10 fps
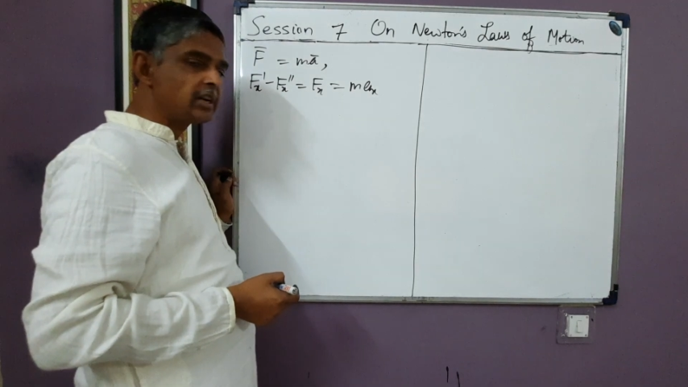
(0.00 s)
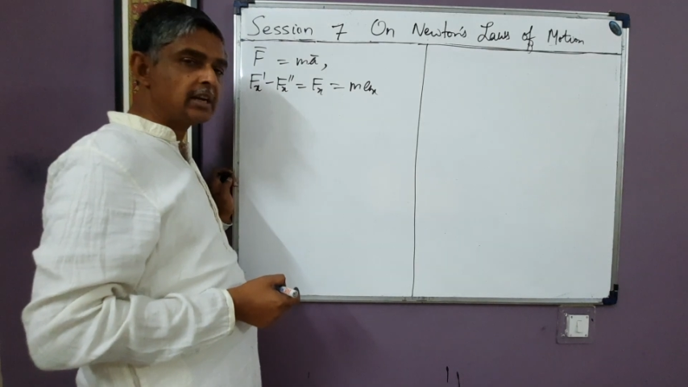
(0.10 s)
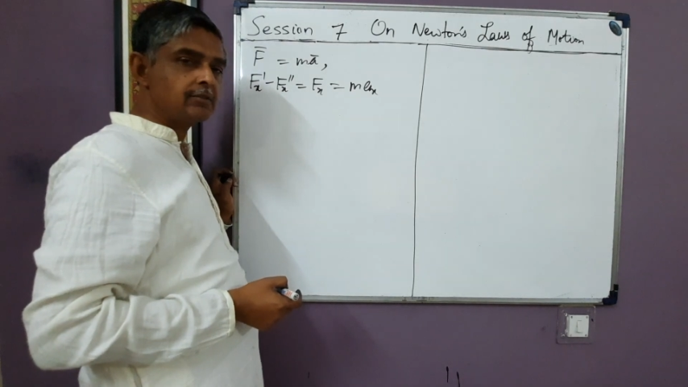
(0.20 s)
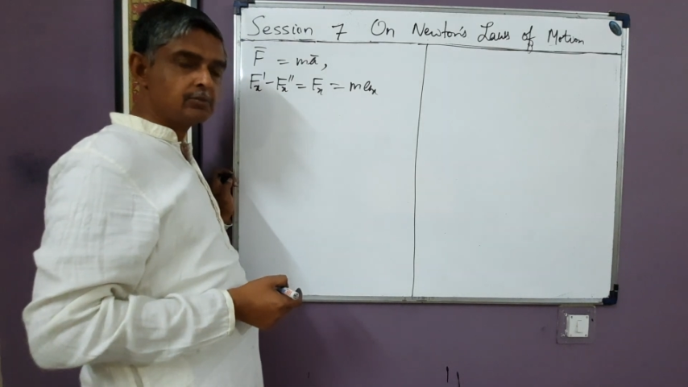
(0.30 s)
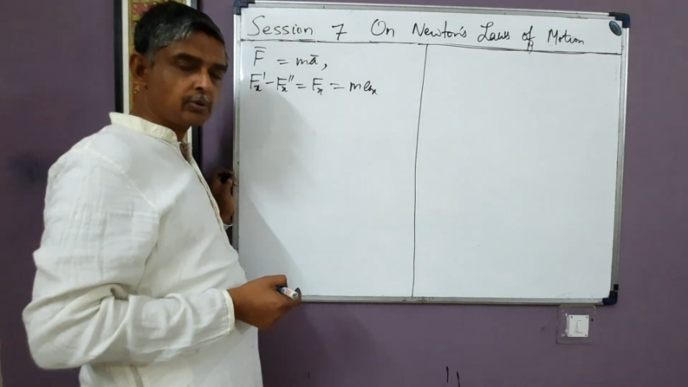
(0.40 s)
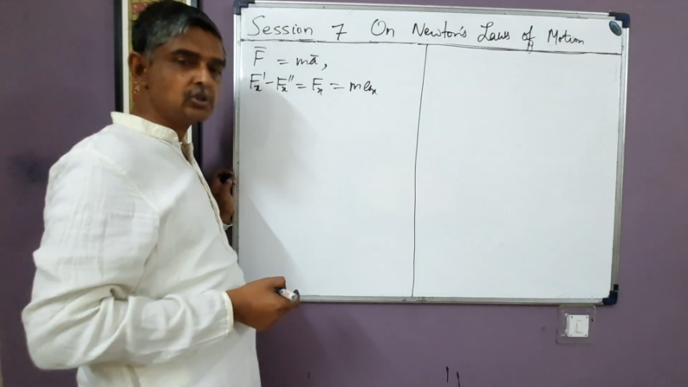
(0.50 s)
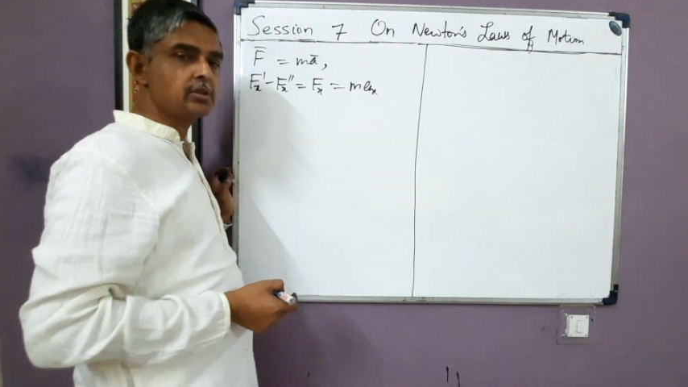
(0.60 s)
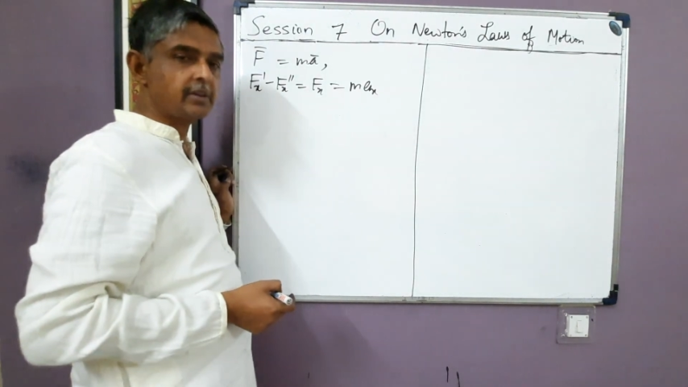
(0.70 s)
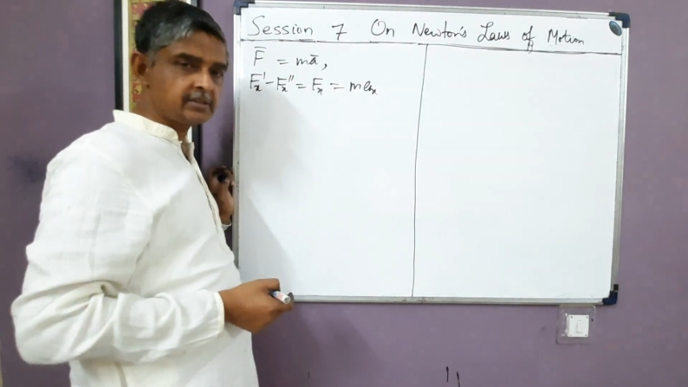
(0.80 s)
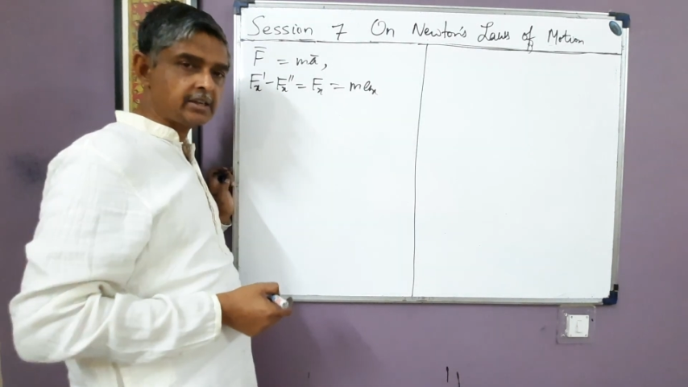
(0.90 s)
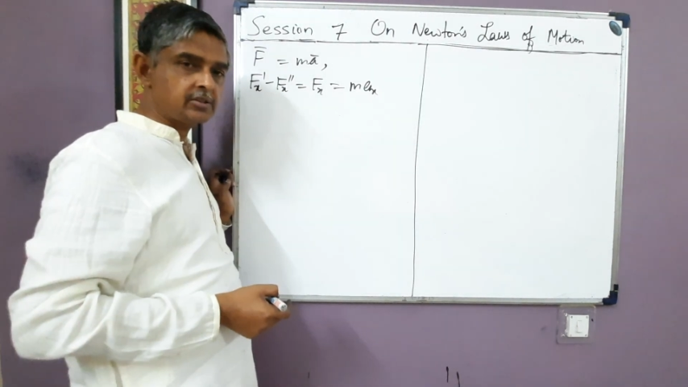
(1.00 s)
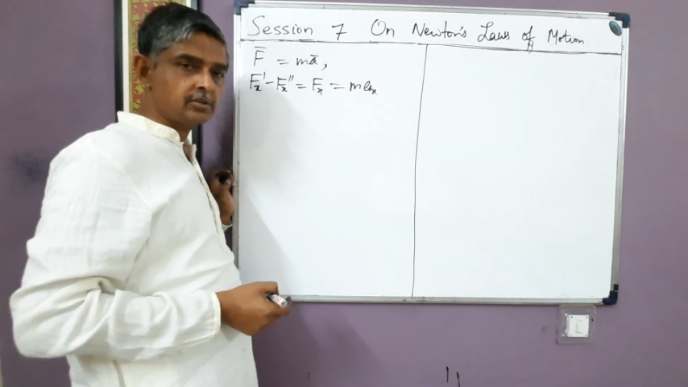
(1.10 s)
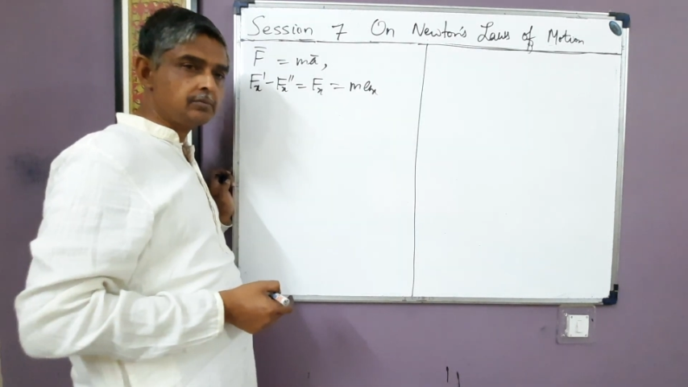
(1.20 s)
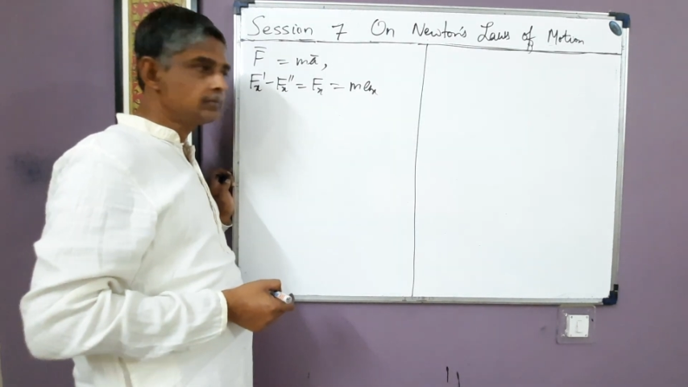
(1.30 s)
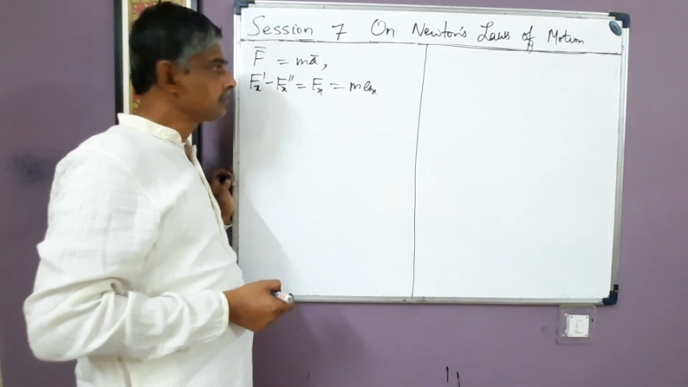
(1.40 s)
angle with positive x
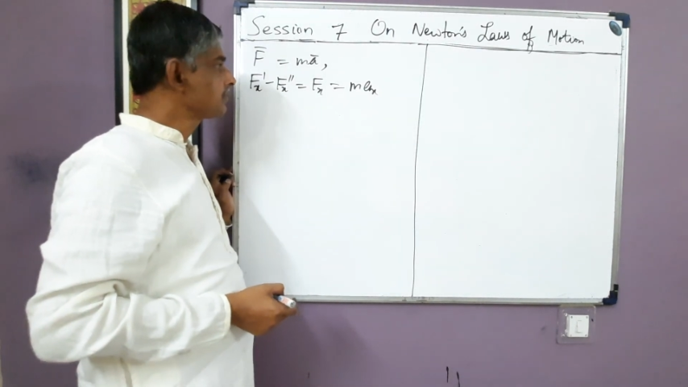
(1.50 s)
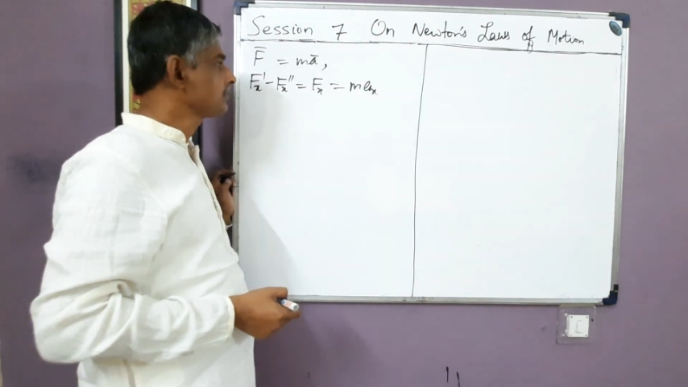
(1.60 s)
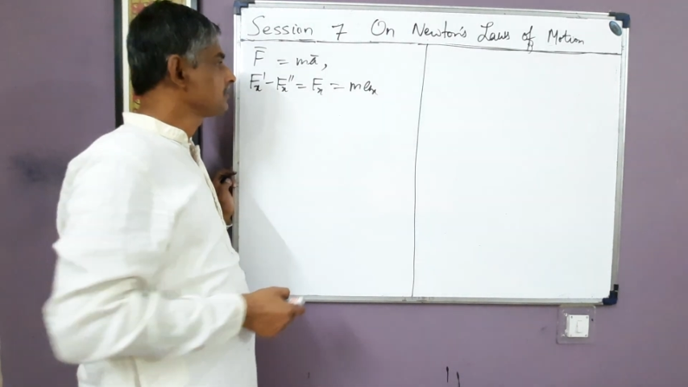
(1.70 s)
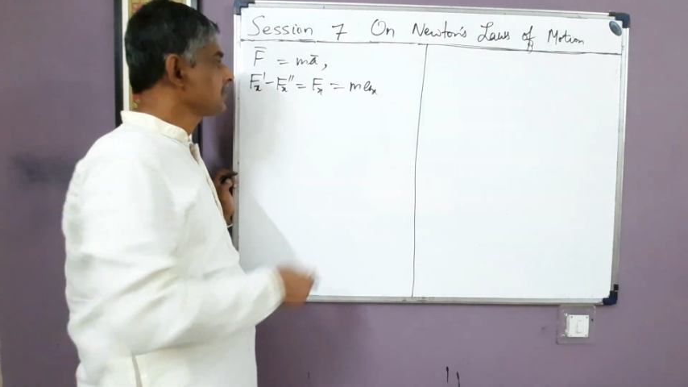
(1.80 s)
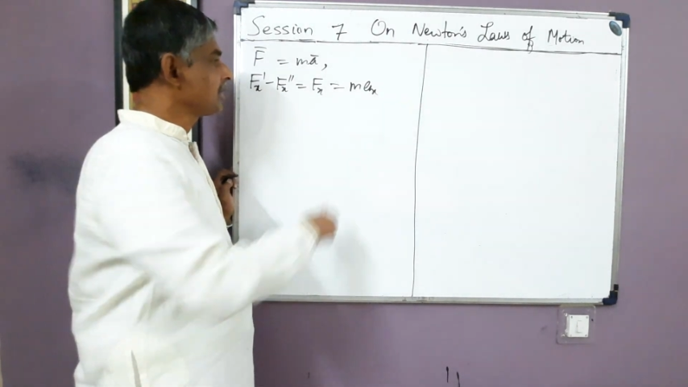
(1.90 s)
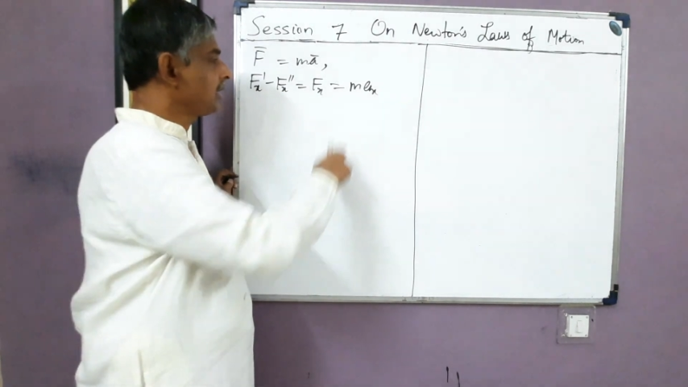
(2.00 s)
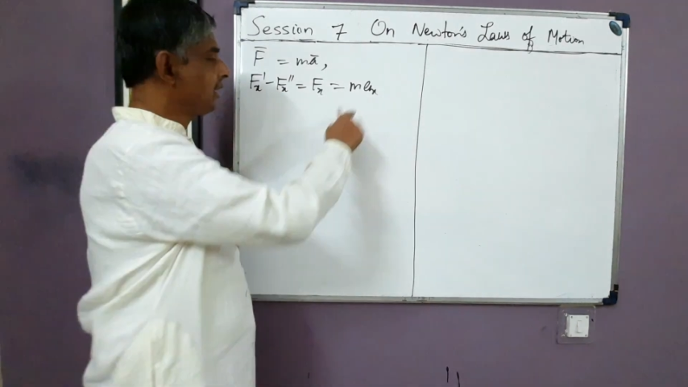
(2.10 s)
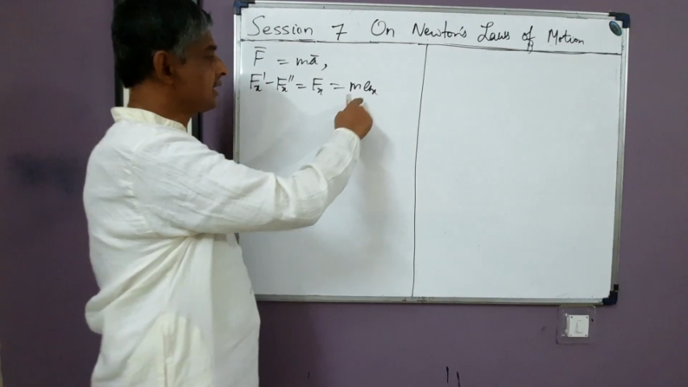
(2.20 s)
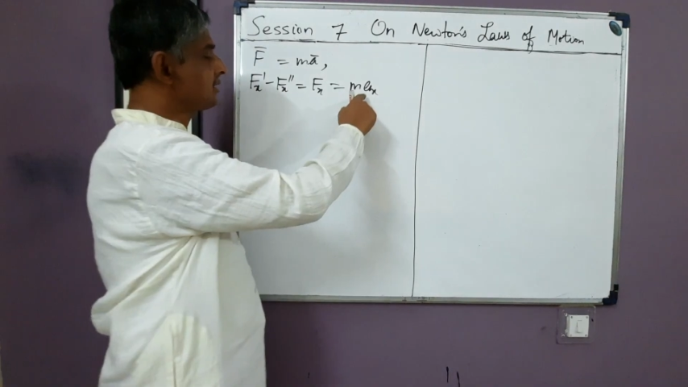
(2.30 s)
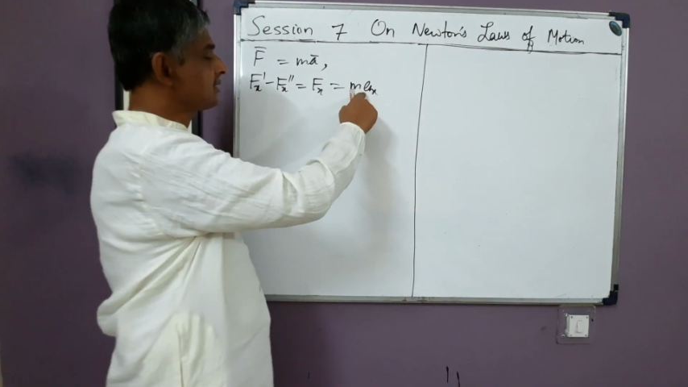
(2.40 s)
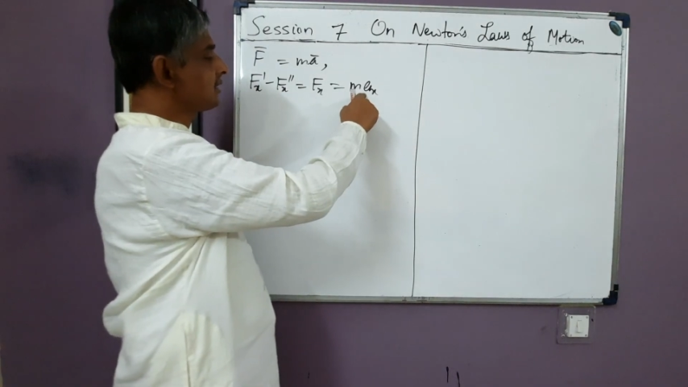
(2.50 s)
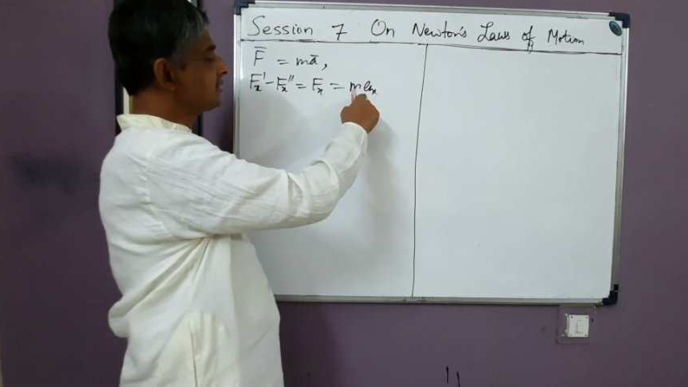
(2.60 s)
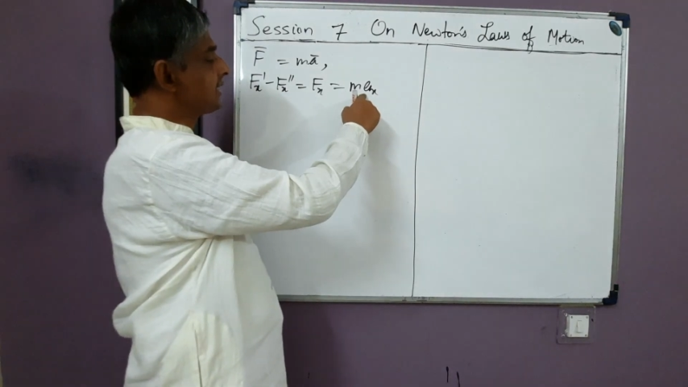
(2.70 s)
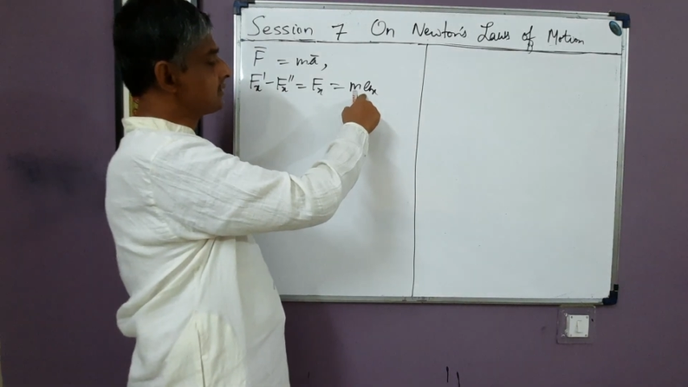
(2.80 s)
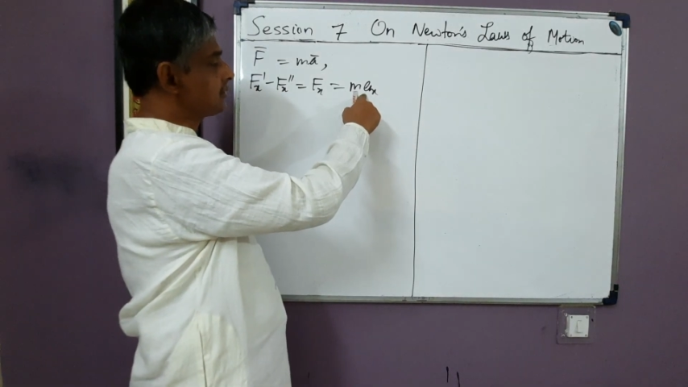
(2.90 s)
direction. Ax is just
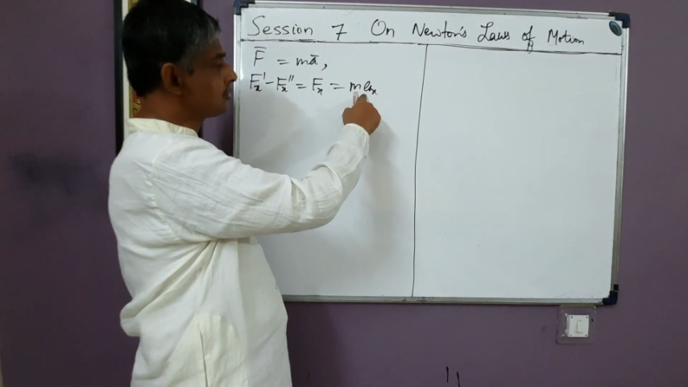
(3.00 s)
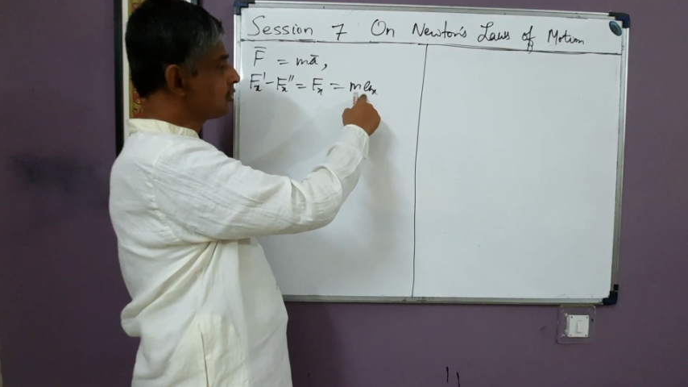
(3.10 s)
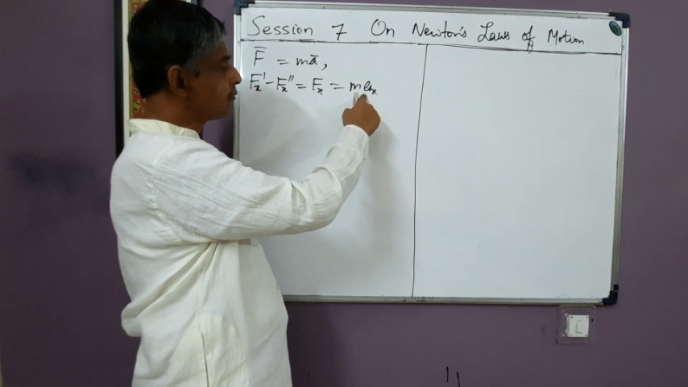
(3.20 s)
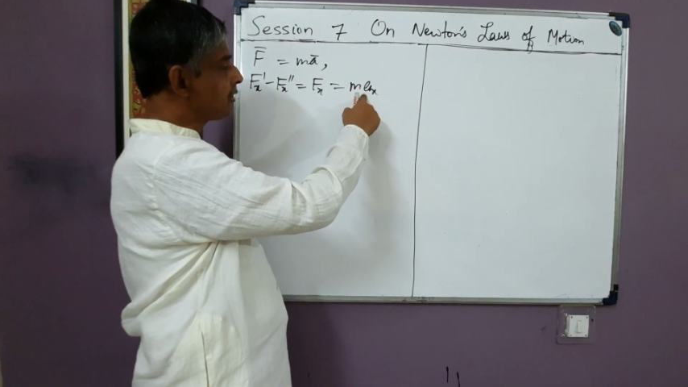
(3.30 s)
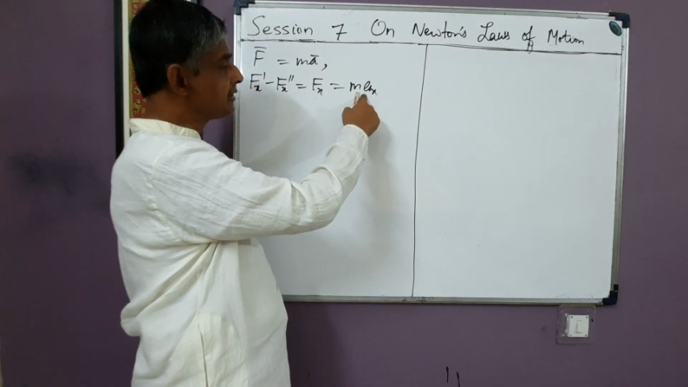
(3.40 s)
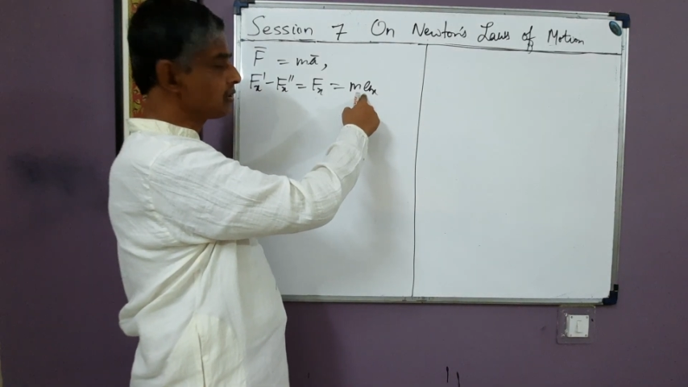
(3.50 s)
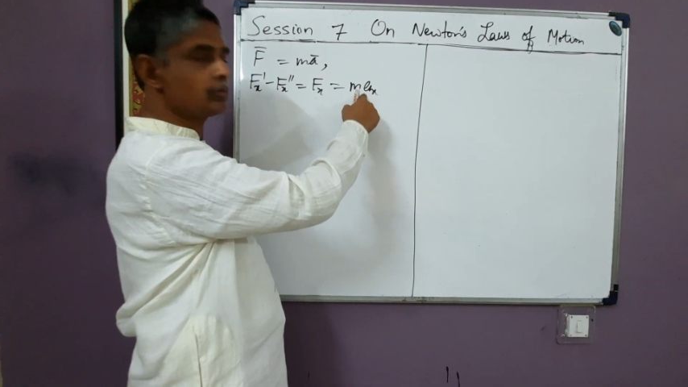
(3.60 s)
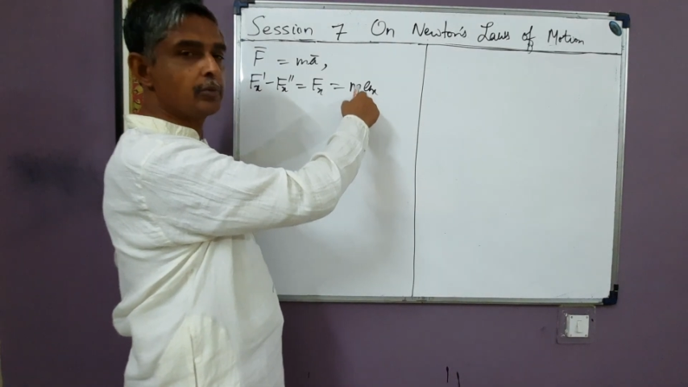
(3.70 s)
the acceleration of point along